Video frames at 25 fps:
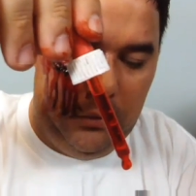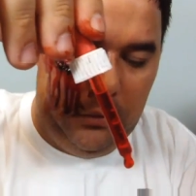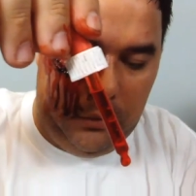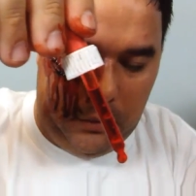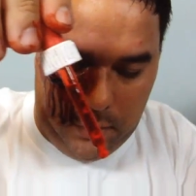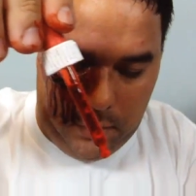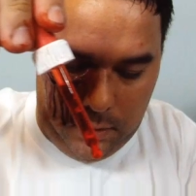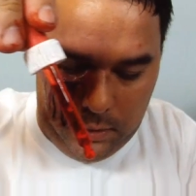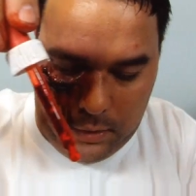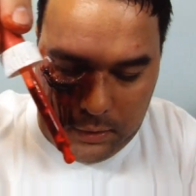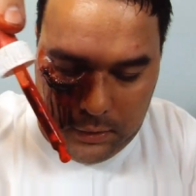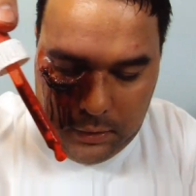
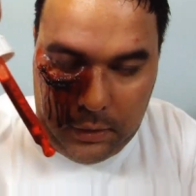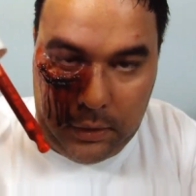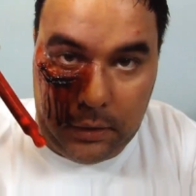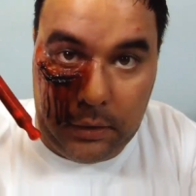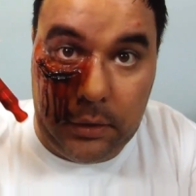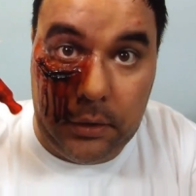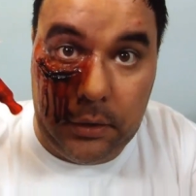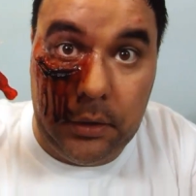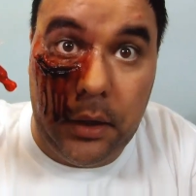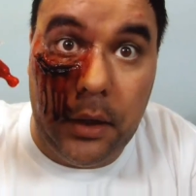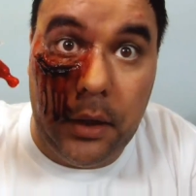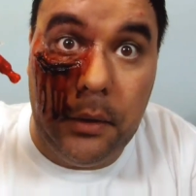like this,
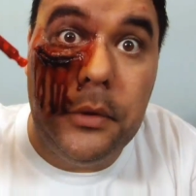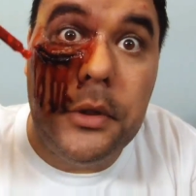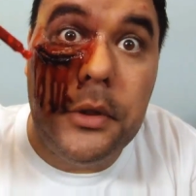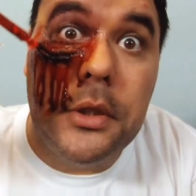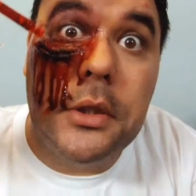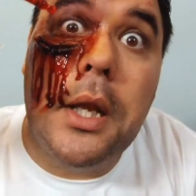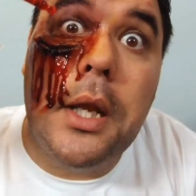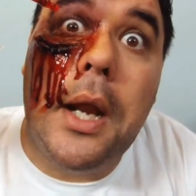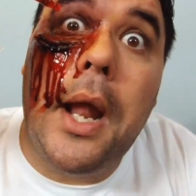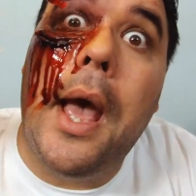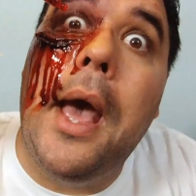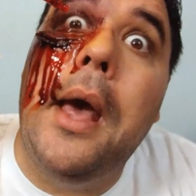and we're just
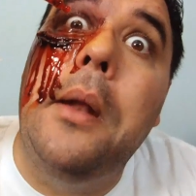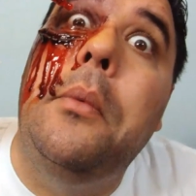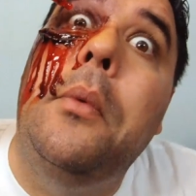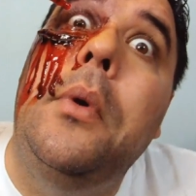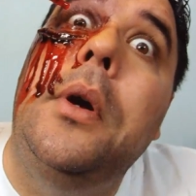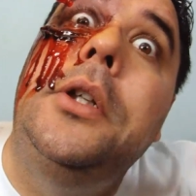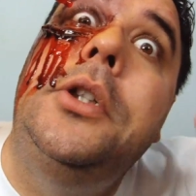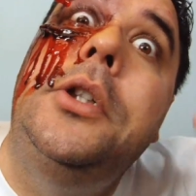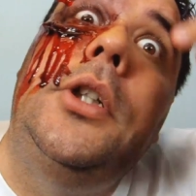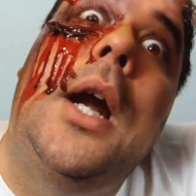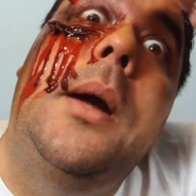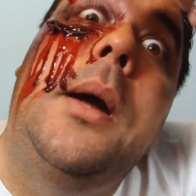going to add one
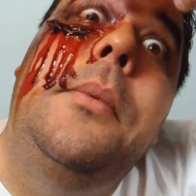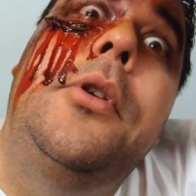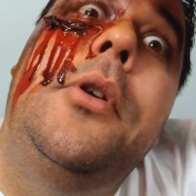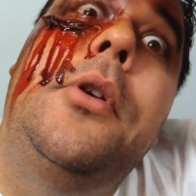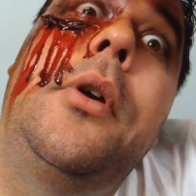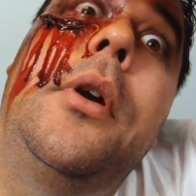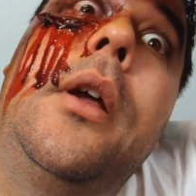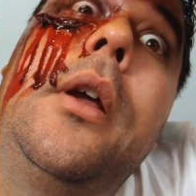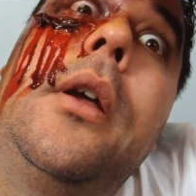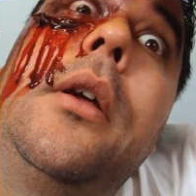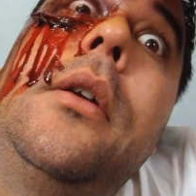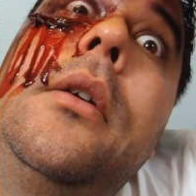drop to it.